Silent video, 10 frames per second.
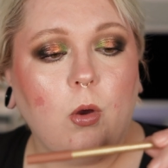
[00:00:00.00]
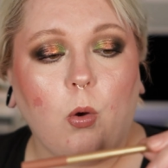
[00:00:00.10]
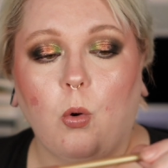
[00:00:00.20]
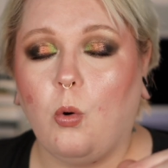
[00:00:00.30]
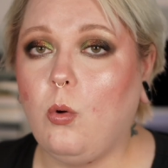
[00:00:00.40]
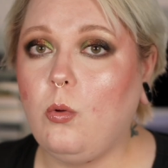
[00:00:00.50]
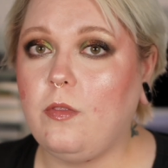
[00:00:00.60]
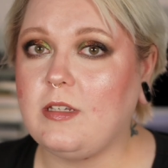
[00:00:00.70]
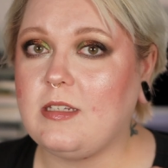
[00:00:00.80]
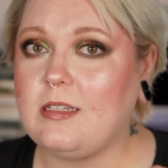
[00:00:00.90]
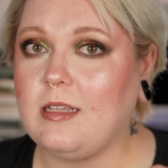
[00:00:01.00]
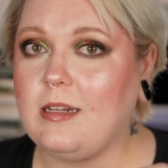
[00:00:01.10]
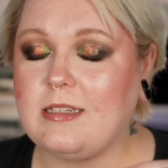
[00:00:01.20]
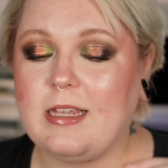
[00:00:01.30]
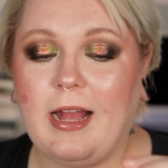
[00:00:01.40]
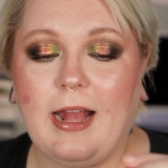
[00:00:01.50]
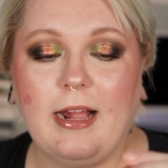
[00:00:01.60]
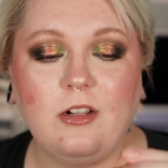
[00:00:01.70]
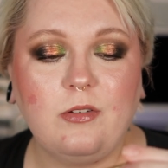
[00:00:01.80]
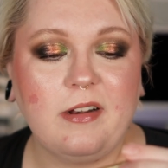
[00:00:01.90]
Oh, this is a Lisa
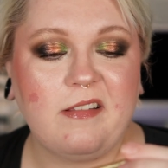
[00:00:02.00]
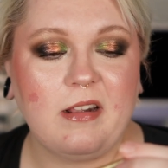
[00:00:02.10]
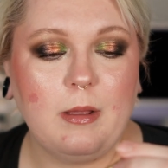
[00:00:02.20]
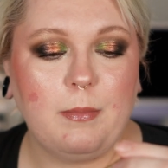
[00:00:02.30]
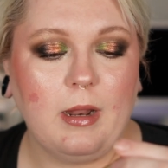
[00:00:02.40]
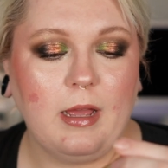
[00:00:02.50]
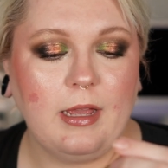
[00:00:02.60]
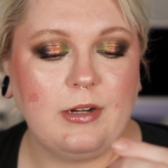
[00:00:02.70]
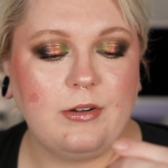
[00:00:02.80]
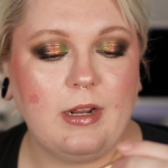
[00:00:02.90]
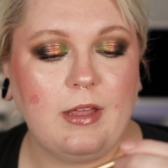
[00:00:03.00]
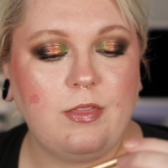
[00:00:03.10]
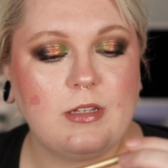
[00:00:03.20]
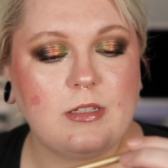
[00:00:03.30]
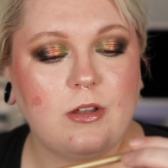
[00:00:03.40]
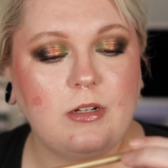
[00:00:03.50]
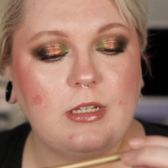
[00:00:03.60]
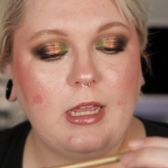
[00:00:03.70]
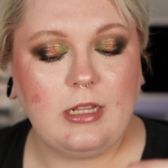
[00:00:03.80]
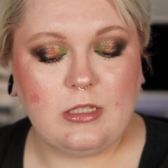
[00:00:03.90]
Eldridge lip liner, and this
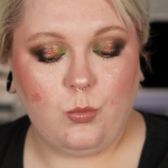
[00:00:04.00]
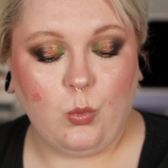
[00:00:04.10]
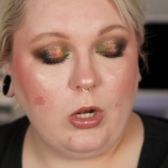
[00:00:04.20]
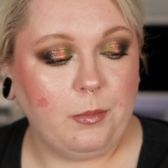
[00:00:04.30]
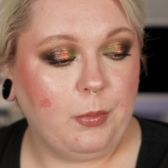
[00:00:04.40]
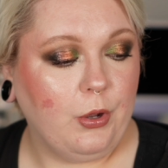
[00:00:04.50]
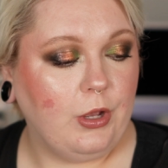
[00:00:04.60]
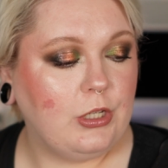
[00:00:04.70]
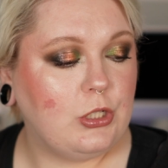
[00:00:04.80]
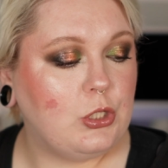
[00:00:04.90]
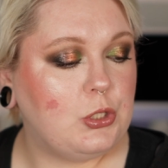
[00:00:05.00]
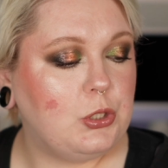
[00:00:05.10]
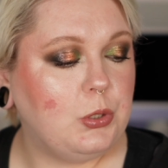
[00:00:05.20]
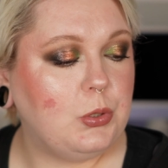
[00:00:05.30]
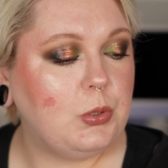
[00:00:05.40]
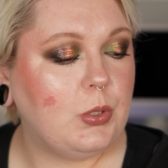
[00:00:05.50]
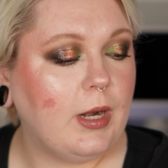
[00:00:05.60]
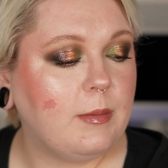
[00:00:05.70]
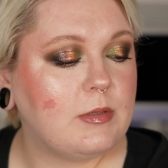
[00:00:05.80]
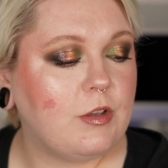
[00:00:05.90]
contains 1.2
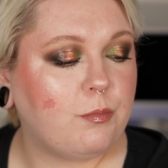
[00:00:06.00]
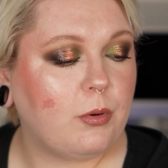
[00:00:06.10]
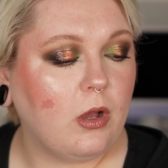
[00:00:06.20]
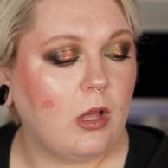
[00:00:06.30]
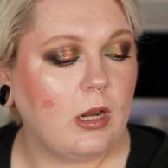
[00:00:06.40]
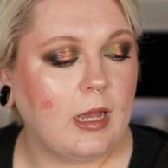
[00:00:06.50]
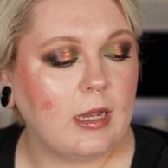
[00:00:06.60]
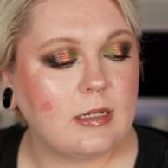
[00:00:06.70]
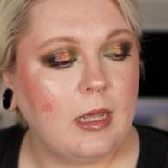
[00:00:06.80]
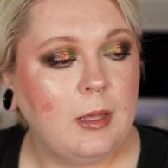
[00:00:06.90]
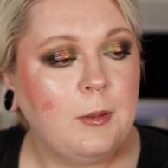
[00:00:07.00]
grams of product.